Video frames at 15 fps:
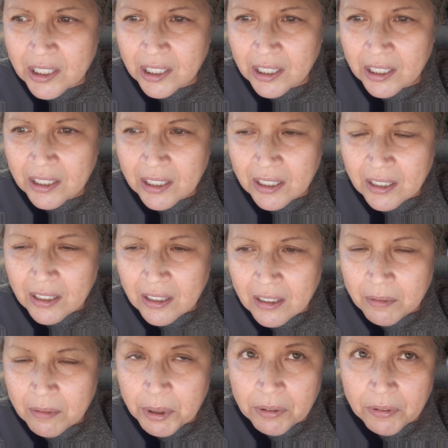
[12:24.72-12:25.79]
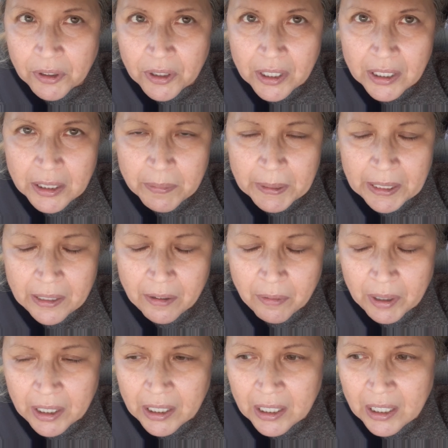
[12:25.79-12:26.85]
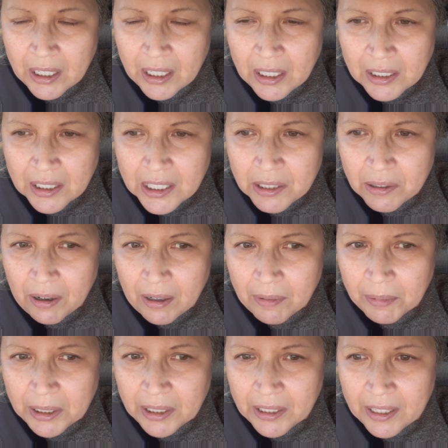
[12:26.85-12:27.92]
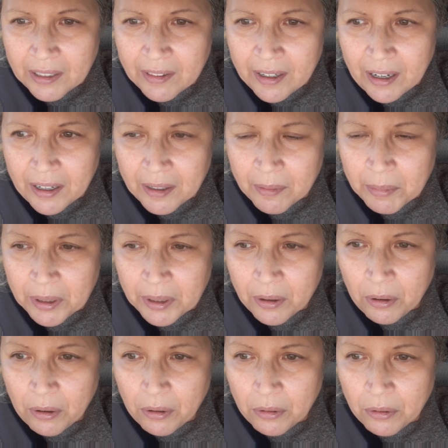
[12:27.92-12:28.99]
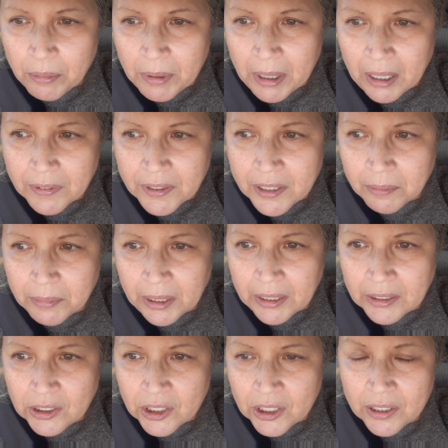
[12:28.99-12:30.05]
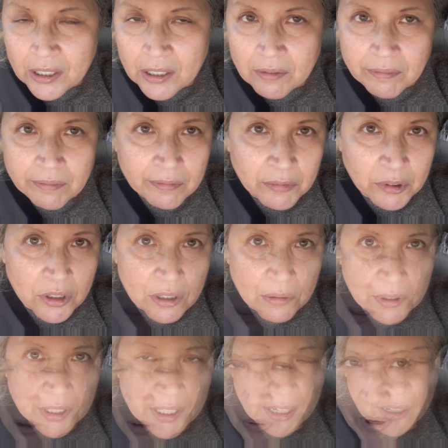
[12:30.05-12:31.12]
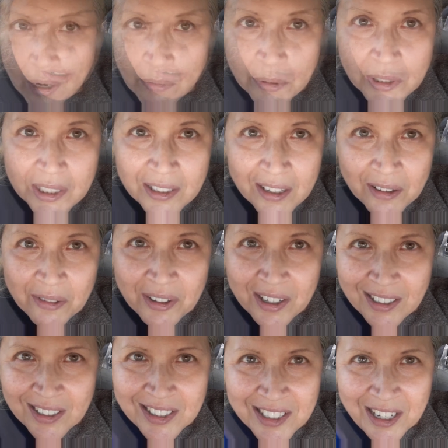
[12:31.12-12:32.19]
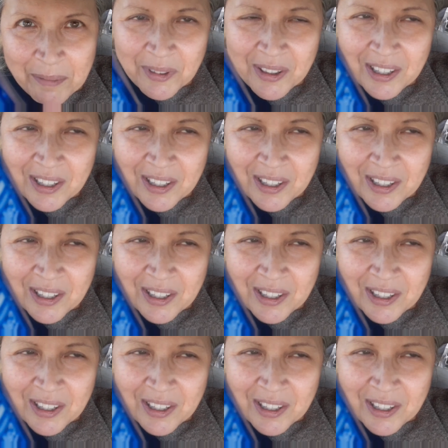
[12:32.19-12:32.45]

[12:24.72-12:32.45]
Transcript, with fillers: It's not really a lot, it's just beautiful things, but anyway, so I'm gonna get that, I'm gonna go home, have some lunch, and then we'll see what the day